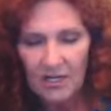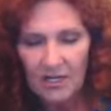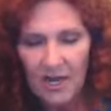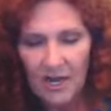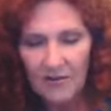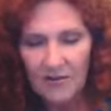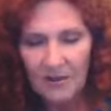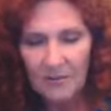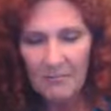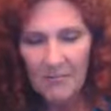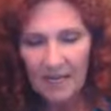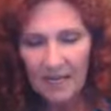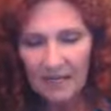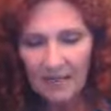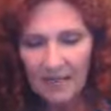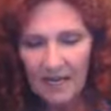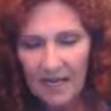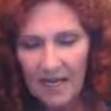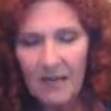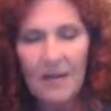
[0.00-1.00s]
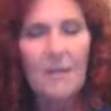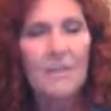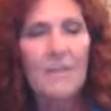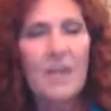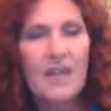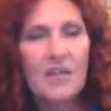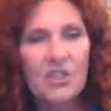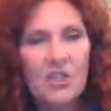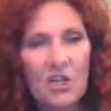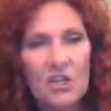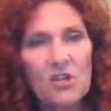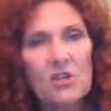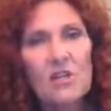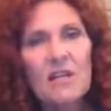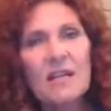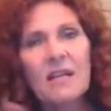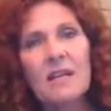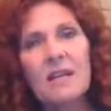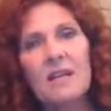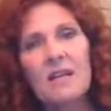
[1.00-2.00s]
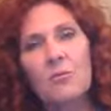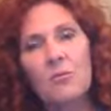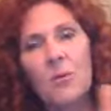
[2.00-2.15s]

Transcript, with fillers: Now, Namenda generally